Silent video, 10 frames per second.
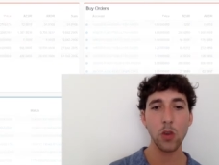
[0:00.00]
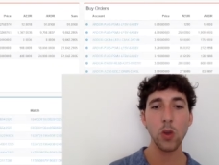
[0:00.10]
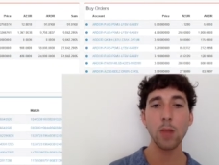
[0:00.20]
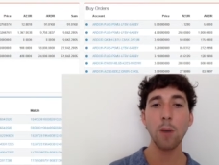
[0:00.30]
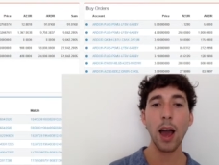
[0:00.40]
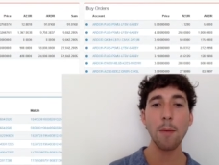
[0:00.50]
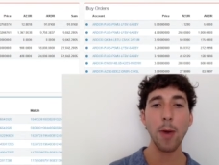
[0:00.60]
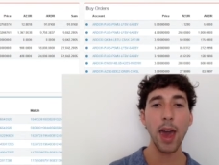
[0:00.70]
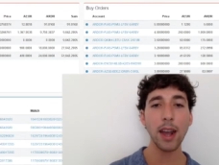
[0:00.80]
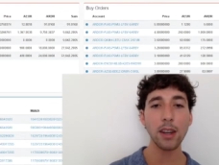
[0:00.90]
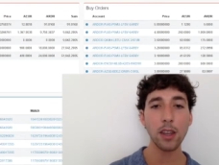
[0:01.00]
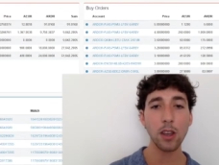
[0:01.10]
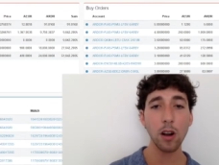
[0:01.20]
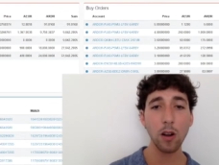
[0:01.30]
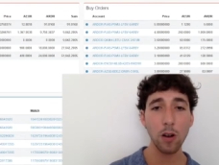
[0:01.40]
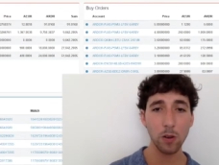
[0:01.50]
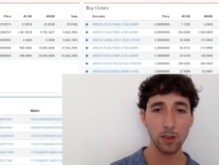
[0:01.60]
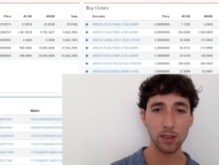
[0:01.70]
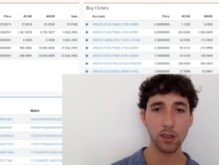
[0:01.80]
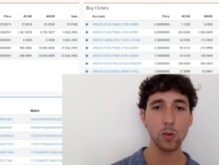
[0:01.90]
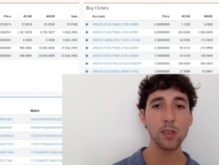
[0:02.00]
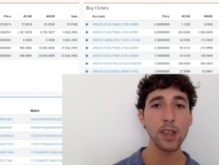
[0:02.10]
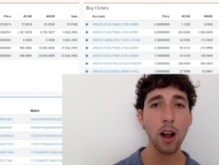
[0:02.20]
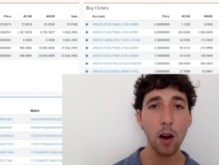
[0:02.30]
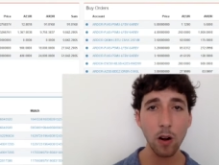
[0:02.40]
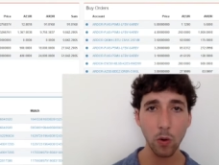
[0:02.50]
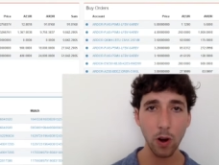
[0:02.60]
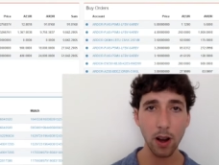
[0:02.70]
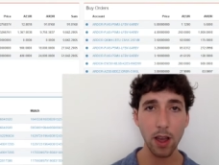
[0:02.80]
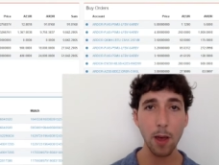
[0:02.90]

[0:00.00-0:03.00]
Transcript: You can buy pegged euros using Ardor.